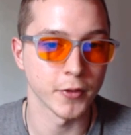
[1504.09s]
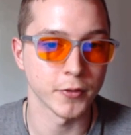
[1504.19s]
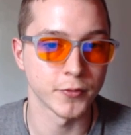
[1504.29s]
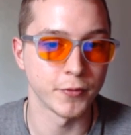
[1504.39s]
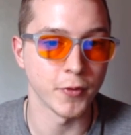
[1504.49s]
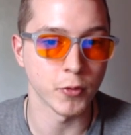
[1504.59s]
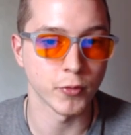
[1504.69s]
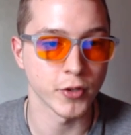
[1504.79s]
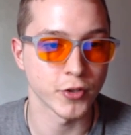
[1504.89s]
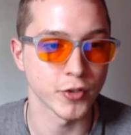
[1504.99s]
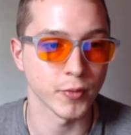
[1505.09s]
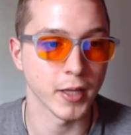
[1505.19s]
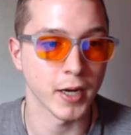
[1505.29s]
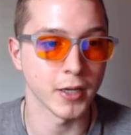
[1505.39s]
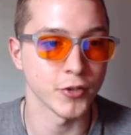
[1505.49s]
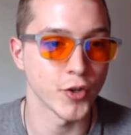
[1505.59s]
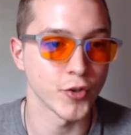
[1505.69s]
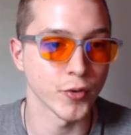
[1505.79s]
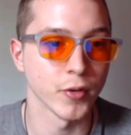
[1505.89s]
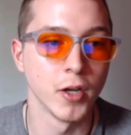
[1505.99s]
Other folk traditions rely on
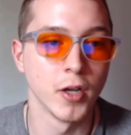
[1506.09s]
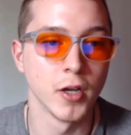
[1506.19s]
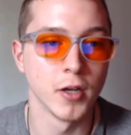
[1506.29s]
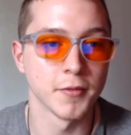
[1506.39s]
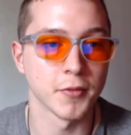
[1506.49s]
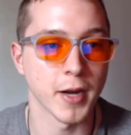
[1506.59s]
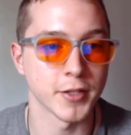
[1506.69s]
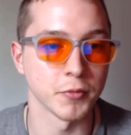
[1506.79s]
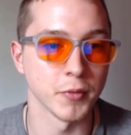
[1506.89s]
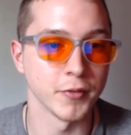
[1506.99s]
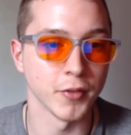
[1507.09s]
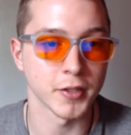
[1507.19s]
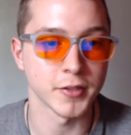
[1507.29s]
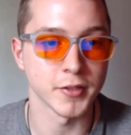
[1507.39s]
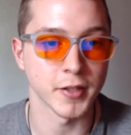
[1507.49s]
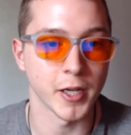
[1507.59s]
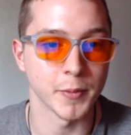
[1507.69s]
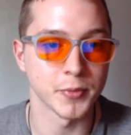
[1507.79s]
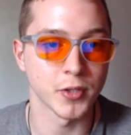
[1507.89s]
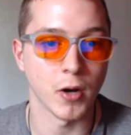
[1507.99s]
ginger for acid reflux since it
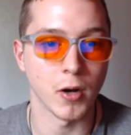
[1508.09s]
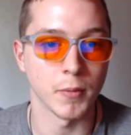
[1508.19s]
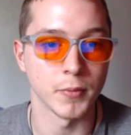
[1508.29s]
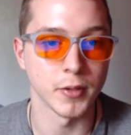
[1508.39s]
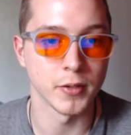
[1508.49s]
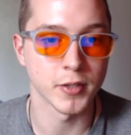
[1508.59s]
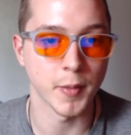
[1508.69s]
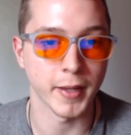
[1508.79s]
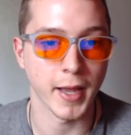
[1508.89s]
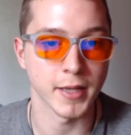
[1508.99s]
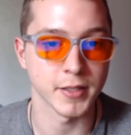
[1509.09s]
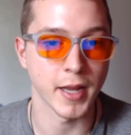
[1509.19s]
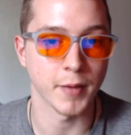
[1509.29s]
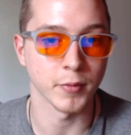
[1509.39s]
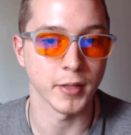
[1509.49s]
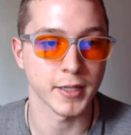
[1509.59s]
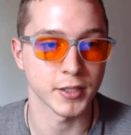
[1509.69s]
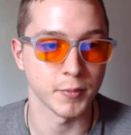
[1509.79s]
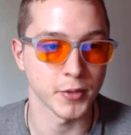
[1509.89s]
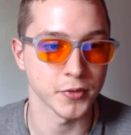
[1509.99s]
helps calm stomach acid and
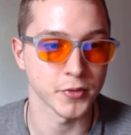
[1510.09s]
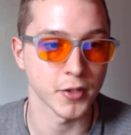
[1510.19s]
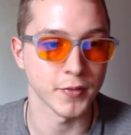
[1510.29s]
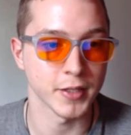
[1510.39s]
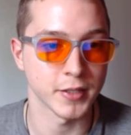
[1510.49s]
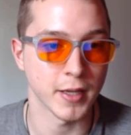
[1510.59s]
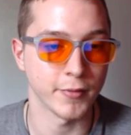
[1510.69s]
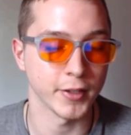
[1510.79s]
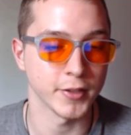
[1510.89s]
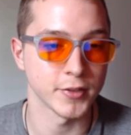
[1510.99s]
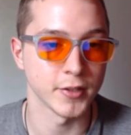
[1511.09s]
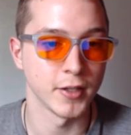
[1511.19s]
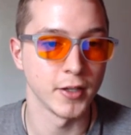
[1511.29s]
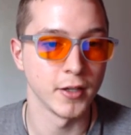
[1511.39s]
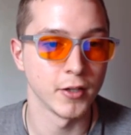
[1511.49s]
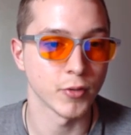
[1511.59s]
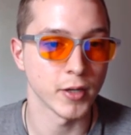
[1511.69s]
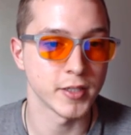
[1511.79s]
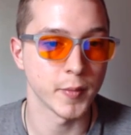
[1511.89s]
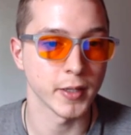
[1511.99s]
relax the muscles of the esophagus.
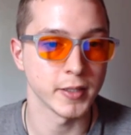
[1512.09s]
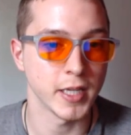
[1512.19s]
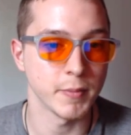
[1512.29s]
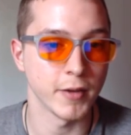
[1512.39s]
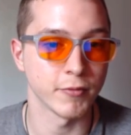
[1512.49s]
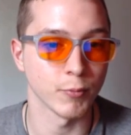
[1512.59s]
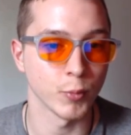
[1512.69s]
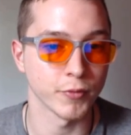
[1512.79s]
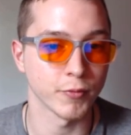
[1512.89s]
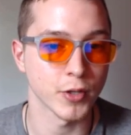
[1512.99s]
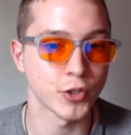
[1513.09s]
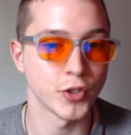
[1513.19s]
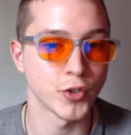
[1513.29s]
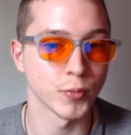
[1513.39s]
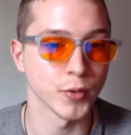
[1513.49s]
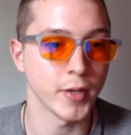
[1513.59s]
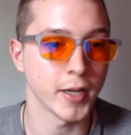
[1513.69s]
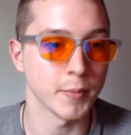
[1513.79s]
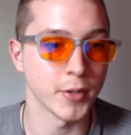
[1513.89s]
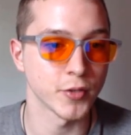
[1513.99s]
Try sipping a tea made from, with fresh ginger root
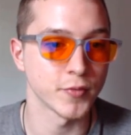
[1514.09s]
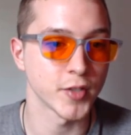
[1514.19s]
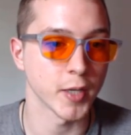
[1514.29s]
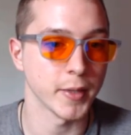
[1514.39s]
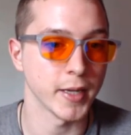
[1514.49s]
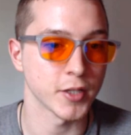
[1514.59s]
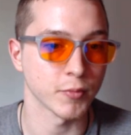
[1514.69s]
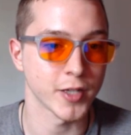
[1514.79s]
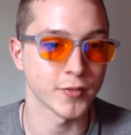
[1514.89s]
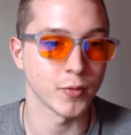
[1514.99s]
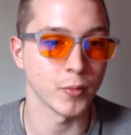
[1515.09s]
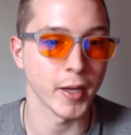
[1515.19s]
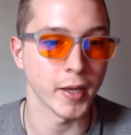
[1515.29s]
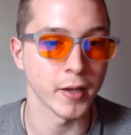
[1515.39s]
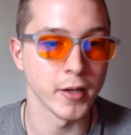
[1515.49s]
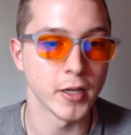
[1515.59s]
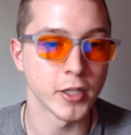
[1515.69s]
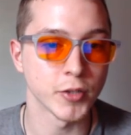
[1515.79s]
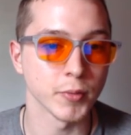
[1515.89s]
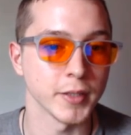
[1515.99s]
and a pinch of cinnamon as a restful way
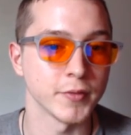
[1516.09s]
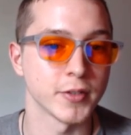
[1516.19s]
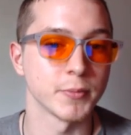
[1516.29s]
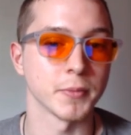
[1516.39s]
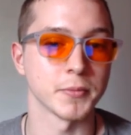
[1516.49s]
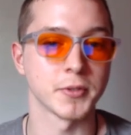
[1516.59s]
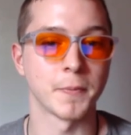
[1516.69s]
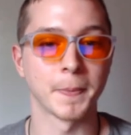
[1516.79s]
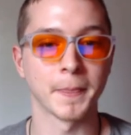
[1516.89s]
to relieve symptoms.